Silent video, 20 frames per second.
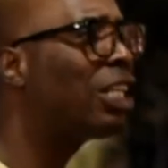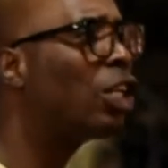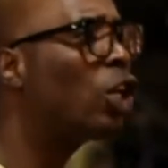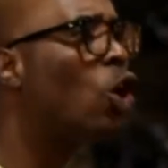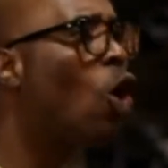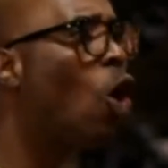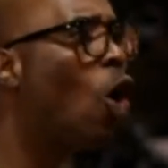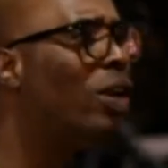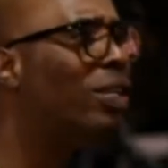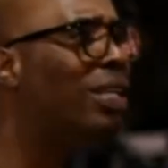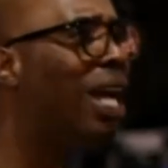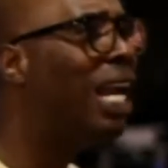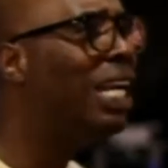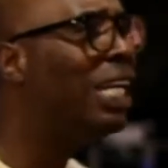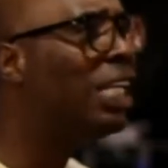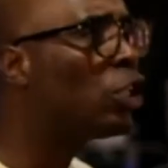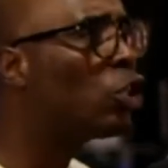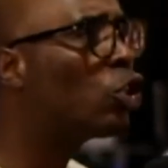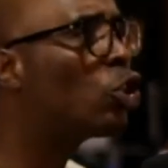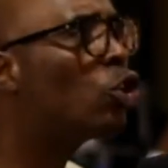that God
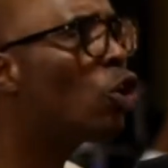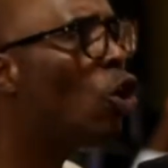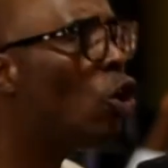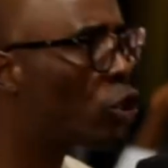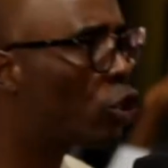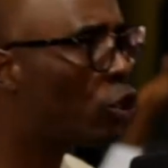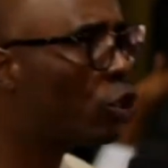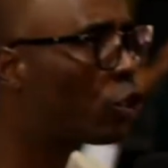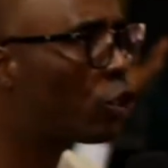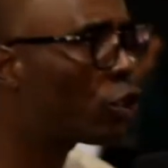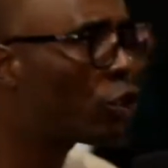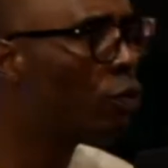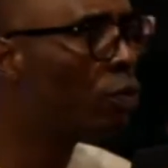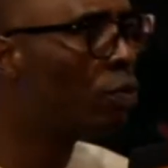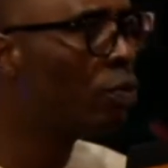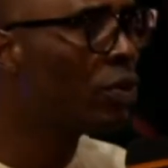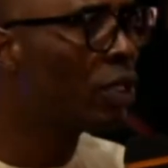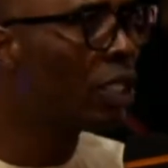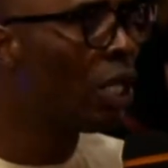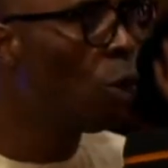and His church
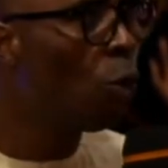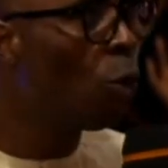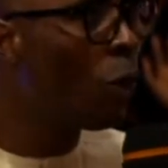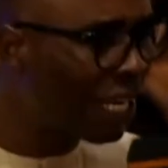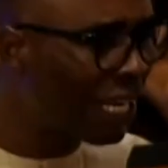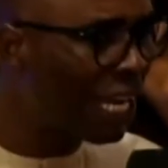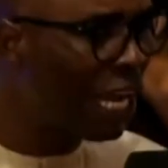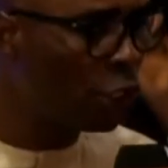we